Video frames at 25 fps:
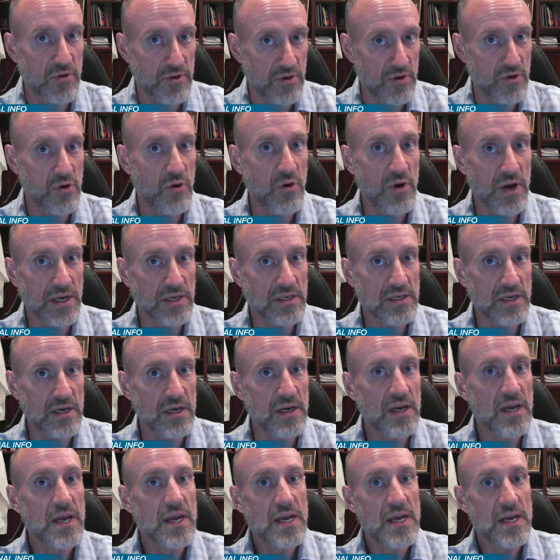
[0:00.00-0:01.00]
They're going
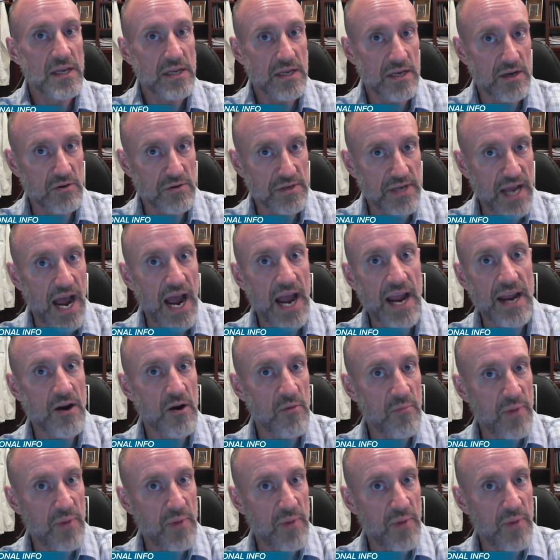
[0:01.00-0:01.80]
to you know die and our